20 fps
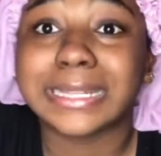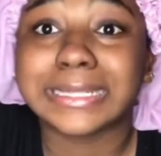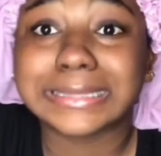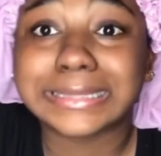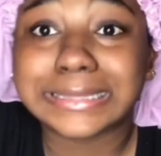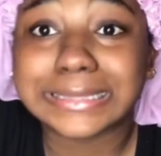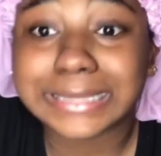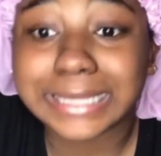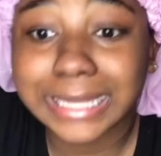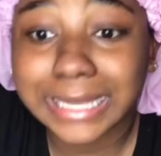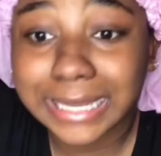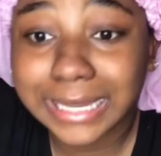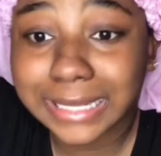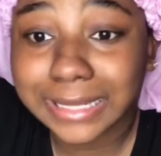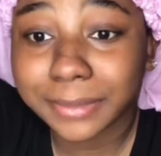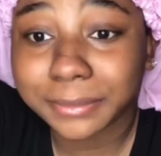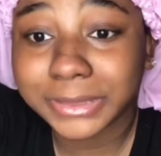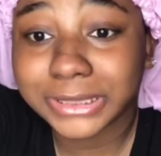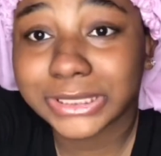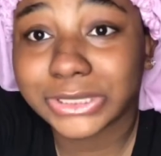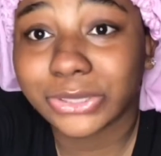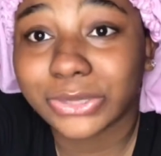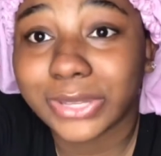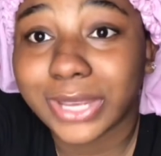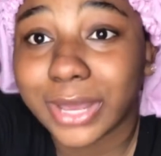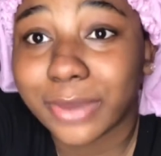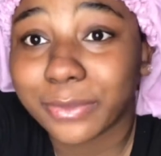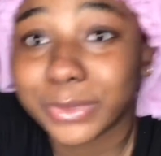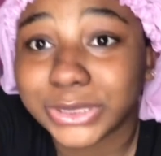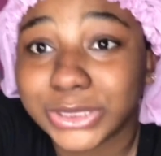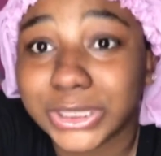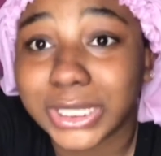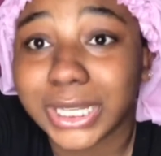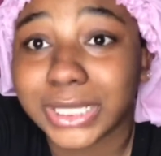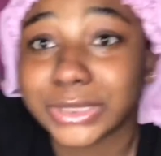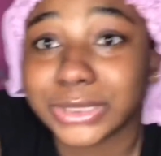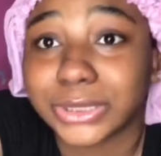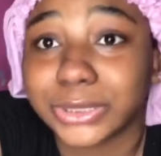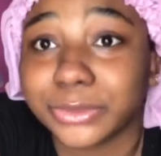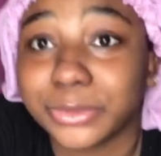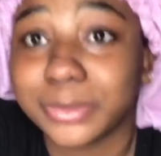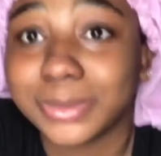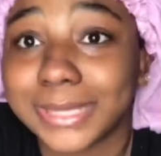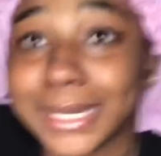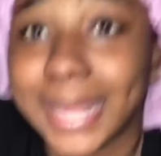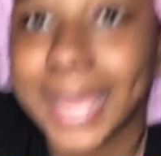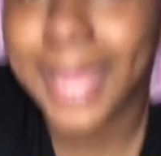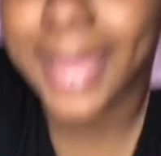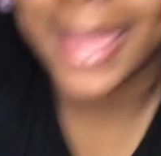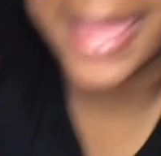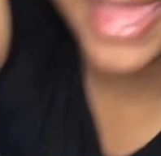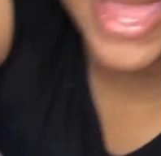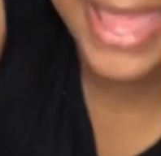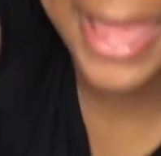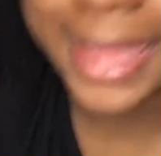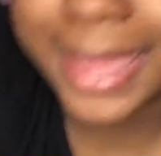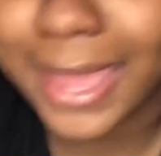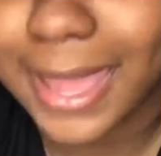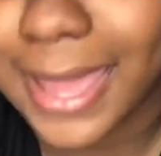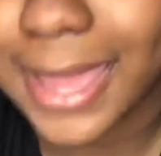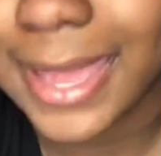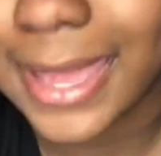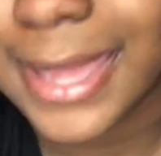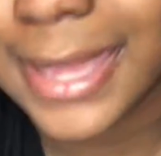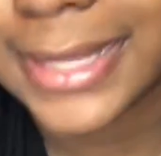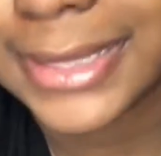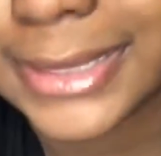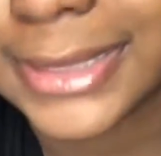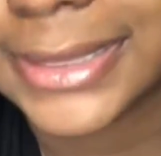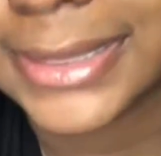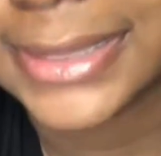Then let me show y'all what y'all do next.